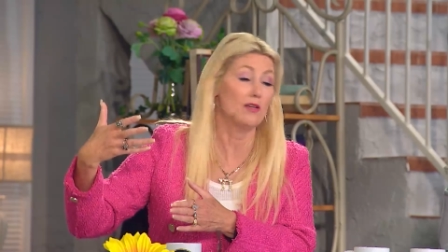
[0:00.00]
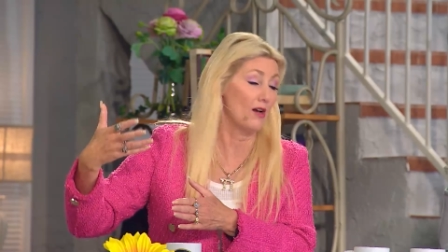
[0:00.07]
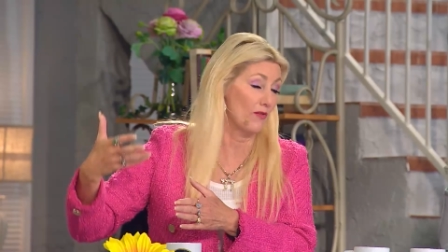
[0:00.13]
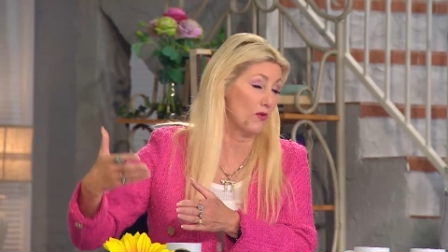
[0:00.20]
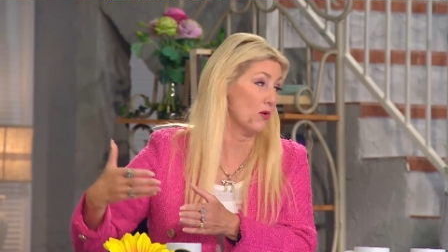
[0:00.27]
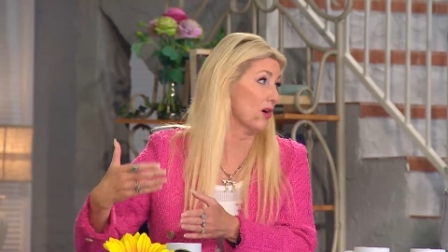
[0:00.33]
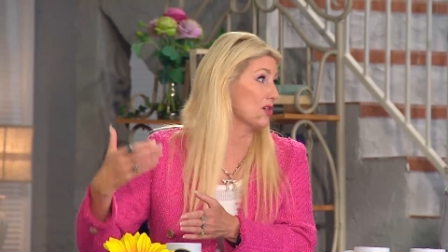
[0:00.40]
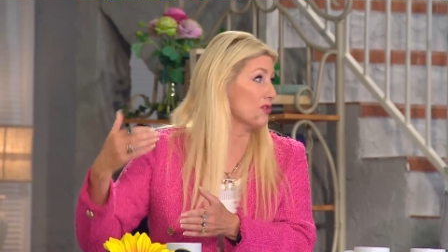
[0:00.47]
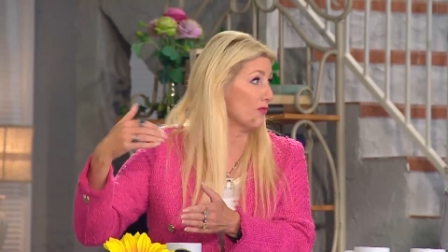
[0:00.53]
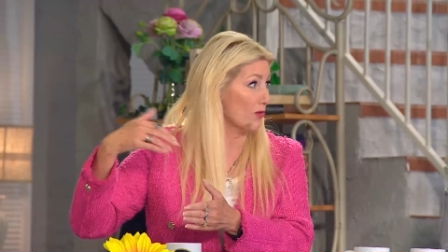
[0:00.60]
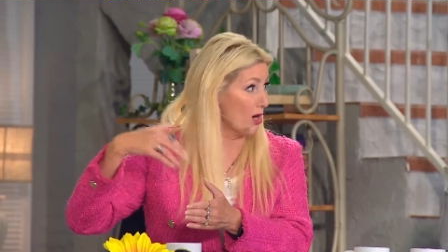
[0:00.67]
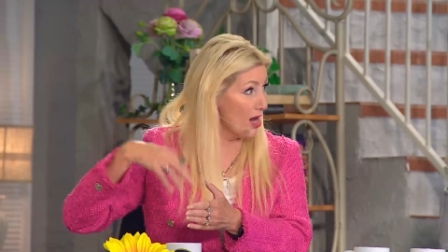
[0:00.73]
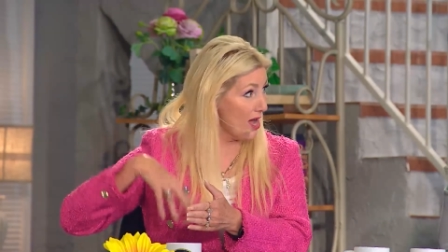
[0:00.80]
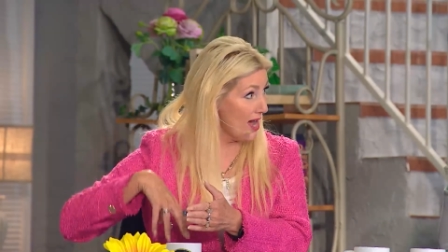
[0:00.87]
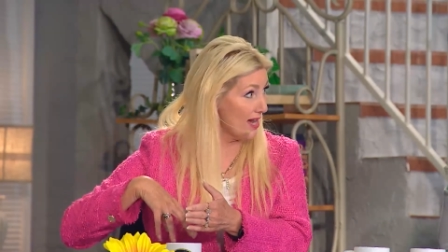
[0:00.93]
of course,
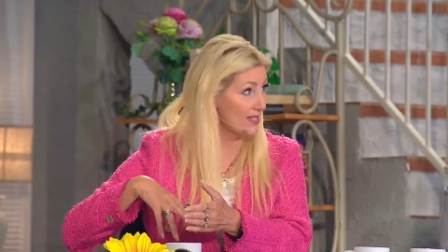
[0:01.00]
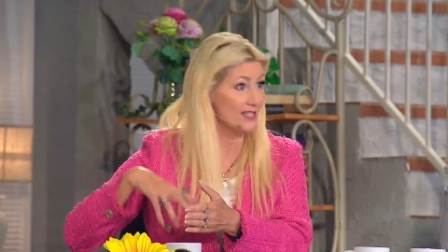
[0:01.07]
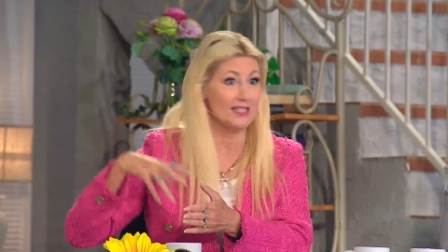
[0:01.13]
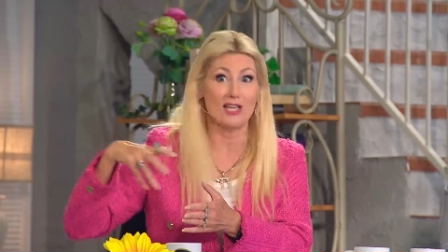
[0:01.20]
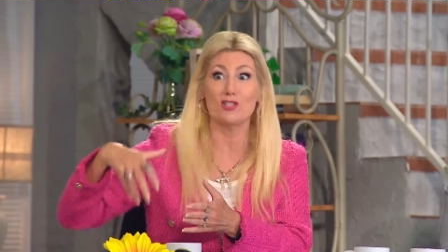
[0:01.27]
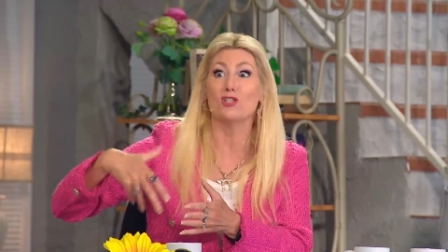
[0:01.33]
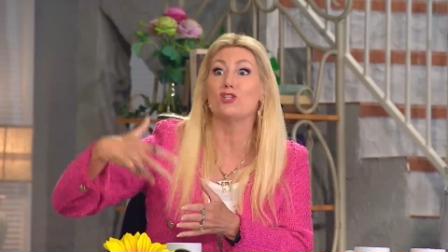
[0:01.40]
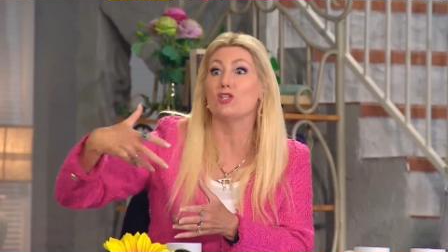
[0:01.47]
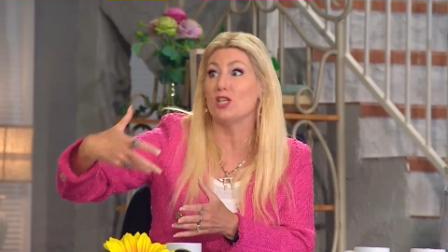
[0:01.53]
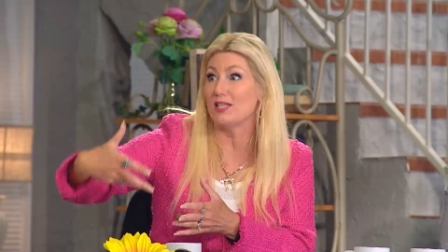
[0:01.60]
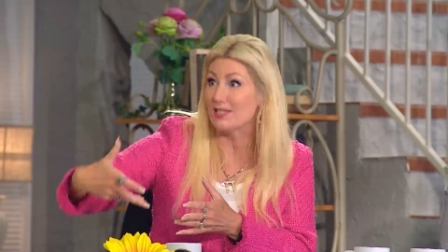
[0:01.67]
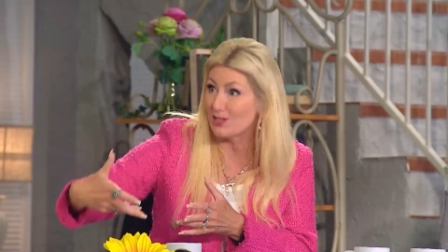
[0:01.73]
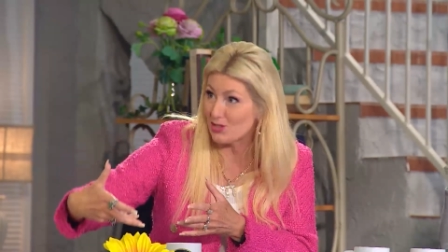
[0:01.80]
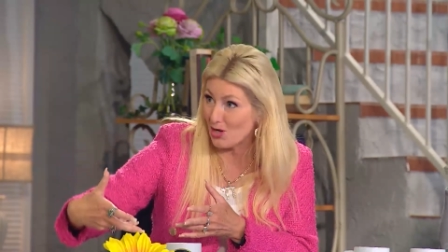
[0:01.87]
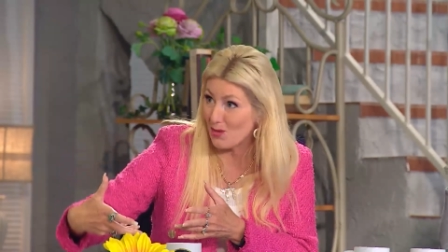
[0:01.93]
for us, that's
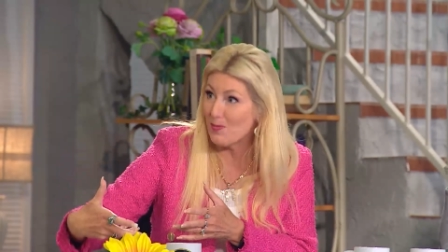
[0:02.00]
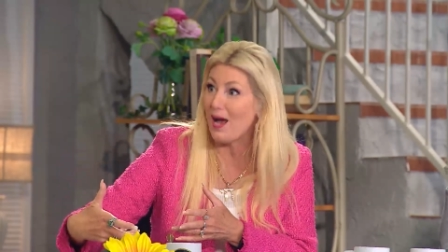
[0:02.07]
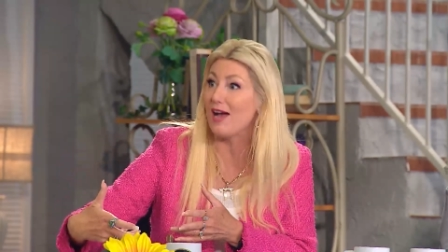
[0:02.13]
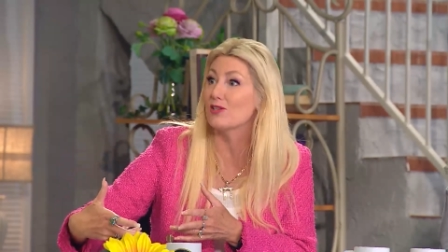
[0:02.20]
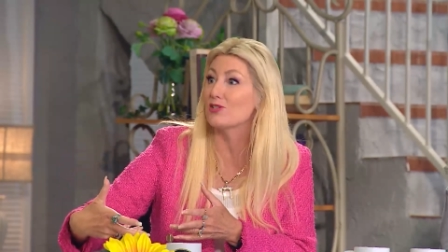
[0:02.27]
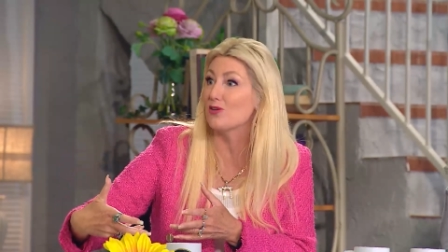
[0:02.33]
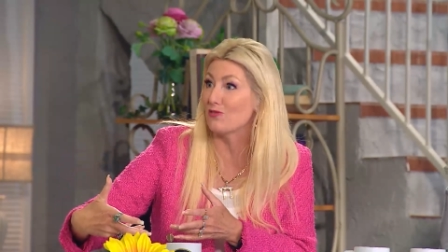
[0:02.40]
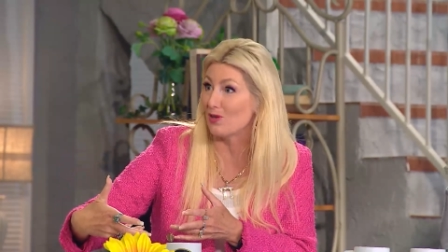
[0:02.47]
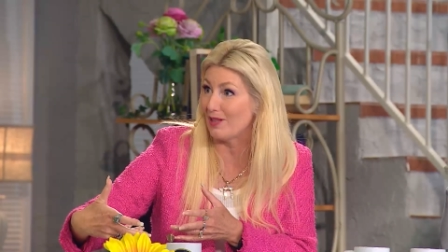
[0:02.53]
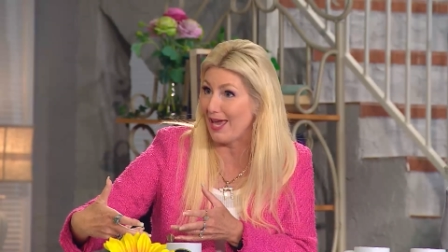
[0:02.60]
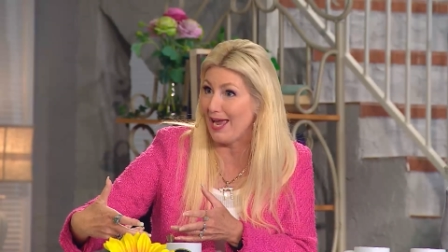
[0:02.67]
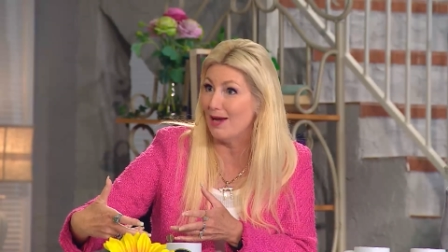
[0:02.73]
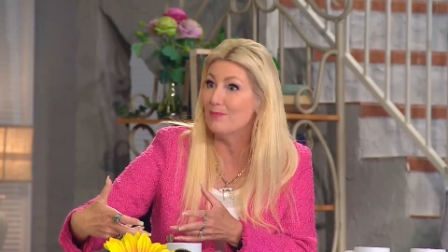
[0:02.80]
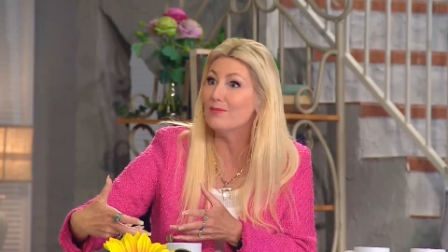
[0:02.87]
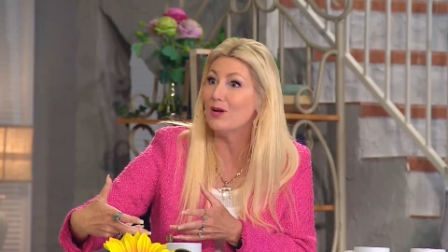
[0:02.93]
Jesus, our Passover
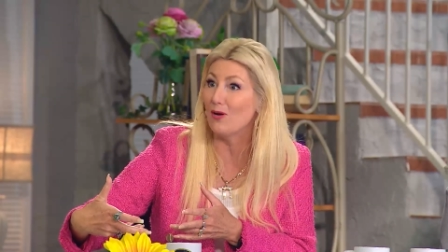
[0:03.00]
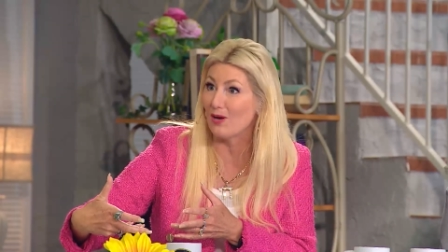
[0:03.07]
lamb,